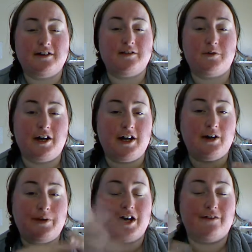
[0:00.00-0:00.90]
That is
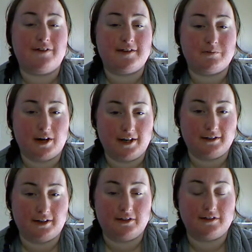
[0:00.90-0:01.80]
why we have this
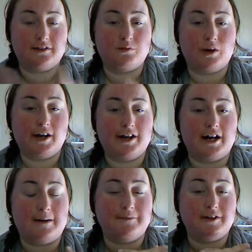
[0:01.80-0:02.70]
breakdown. This is
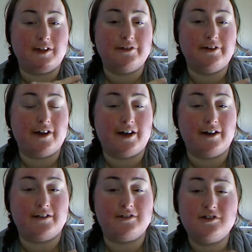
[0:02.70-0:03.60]
why I'm telling you
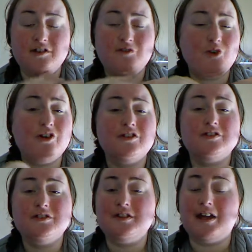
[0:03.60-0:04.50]
guys, just focus
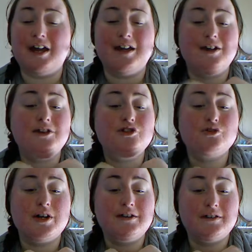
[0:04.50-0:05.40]
on today,
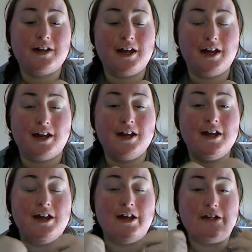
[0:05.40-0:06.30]
enjoy today.
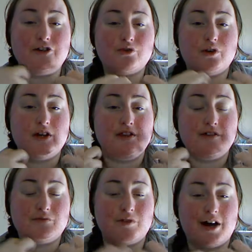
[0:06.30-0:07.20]
Enjoy
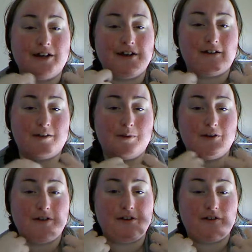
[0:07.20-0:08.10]
the writing
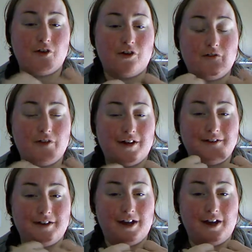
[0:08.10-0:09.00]
experience of
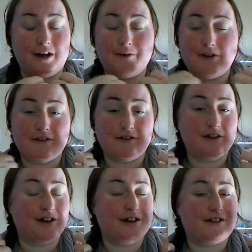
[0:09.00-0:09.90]
that day. I'm going to tell
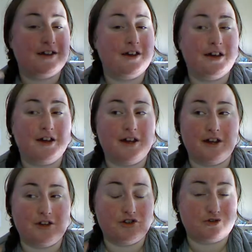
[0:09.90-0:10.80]
you guys,
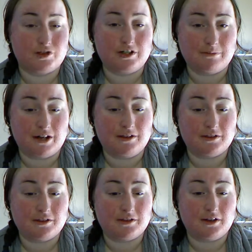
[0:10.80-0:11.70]
during the
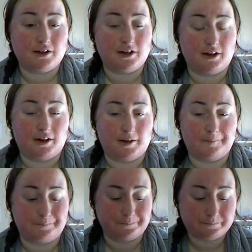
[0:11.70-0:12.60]
month,
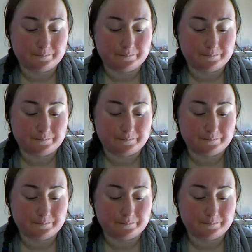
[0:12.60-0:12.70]
no